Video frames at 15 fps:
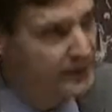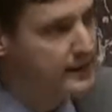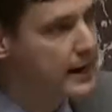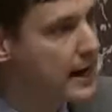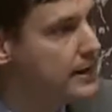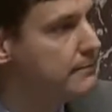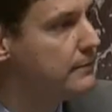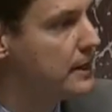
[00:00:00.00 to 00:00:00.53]

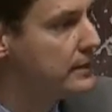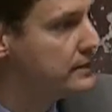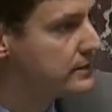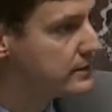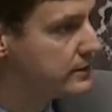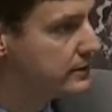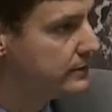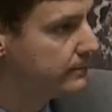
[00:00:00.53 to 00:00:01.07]
9
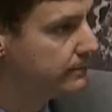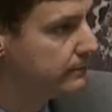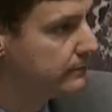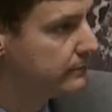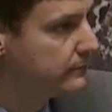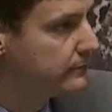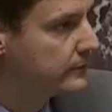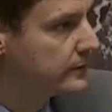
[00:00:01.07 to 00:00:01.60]
months
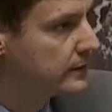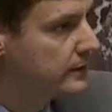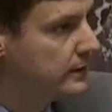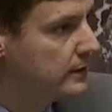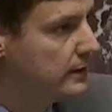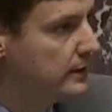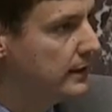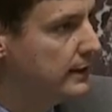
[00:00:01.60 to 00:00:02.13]

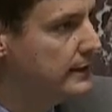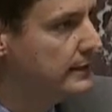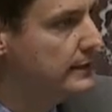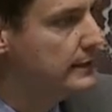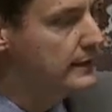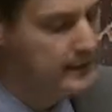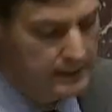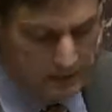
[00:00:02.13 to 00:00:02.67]
in the